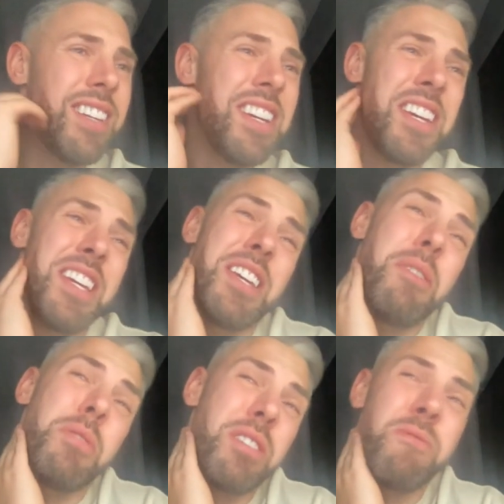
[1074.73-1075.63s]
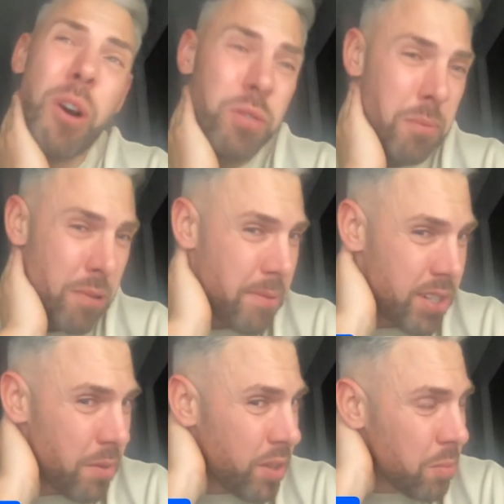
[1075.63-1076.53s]
He was involved in pretty much
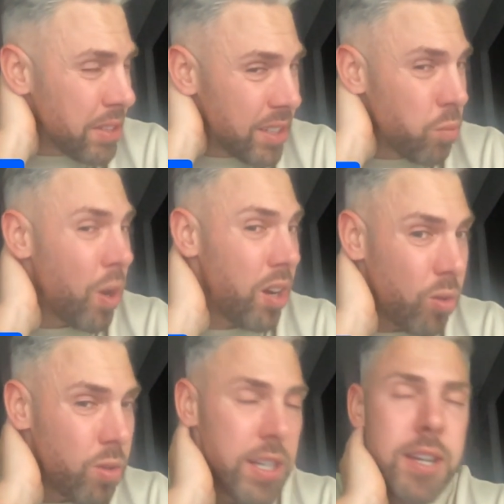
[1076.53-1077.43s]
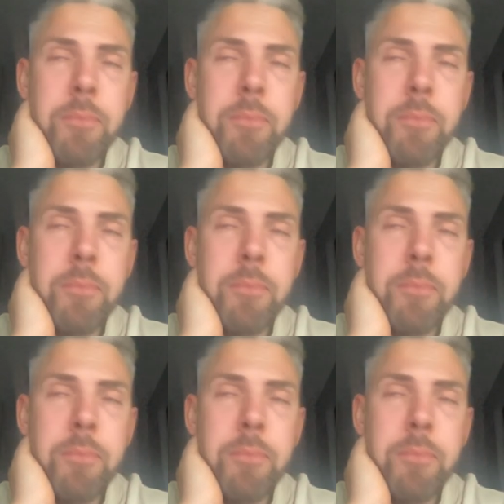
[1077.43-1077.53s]
everything we did well.